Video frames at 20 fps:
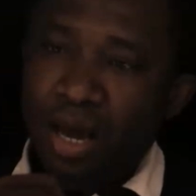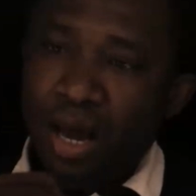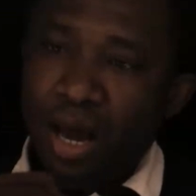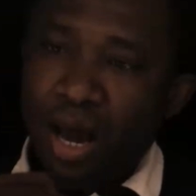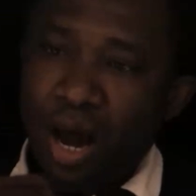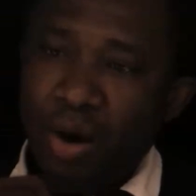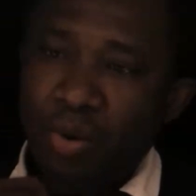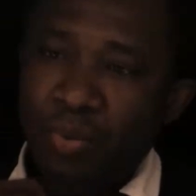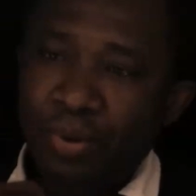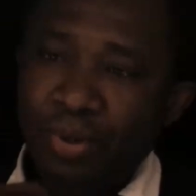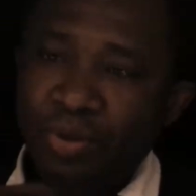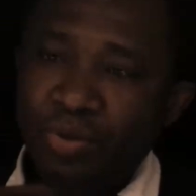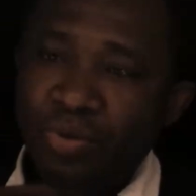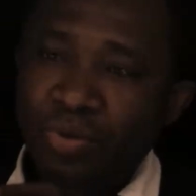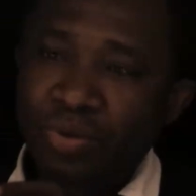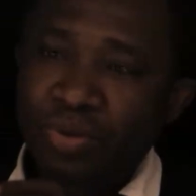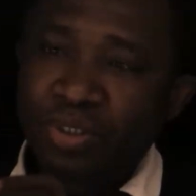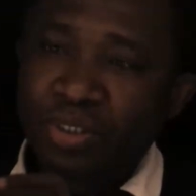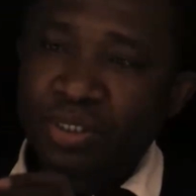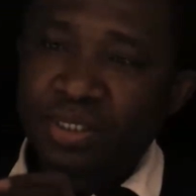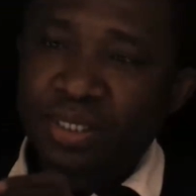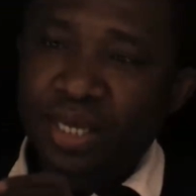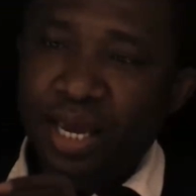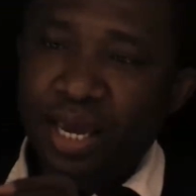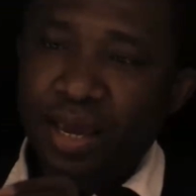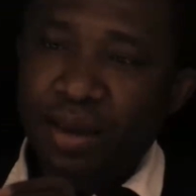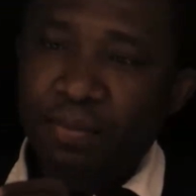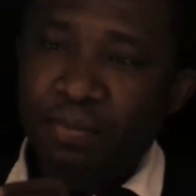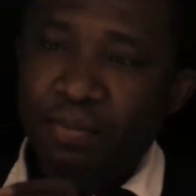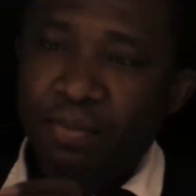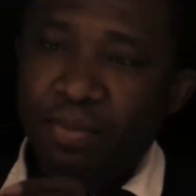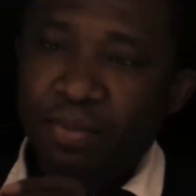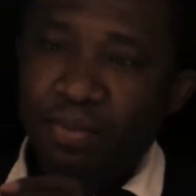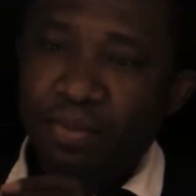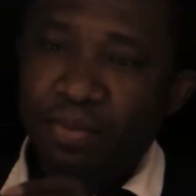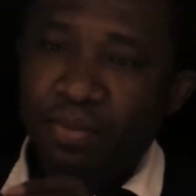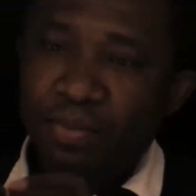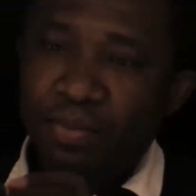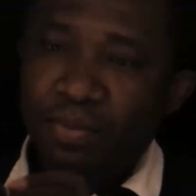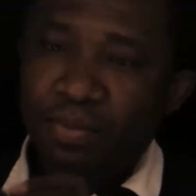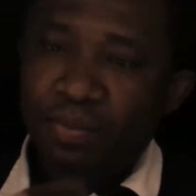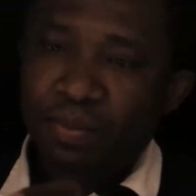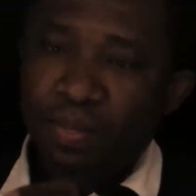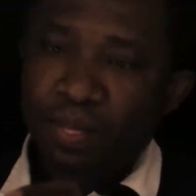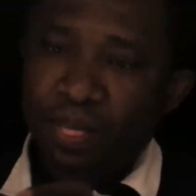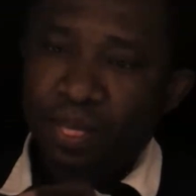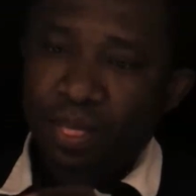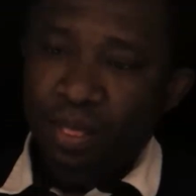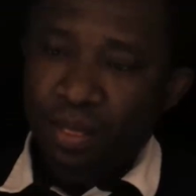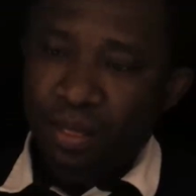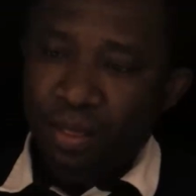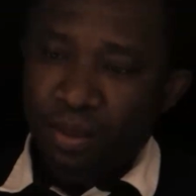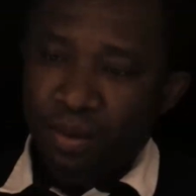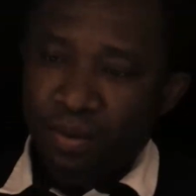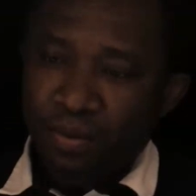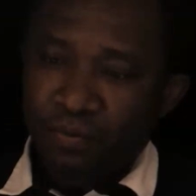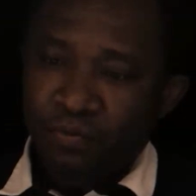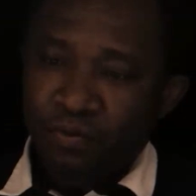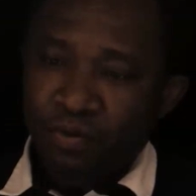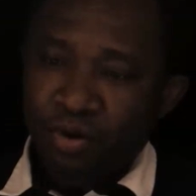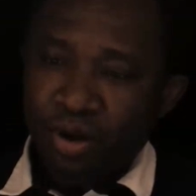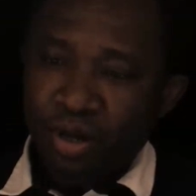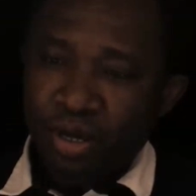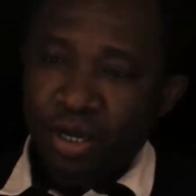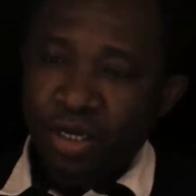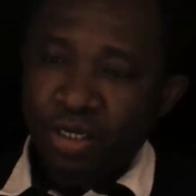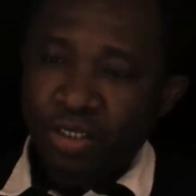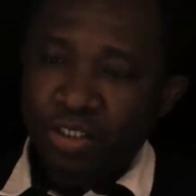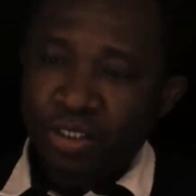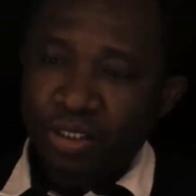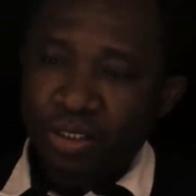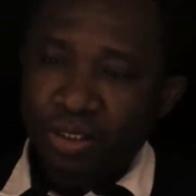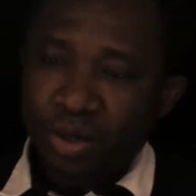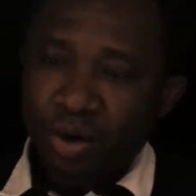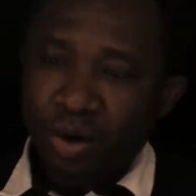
I will do the same for each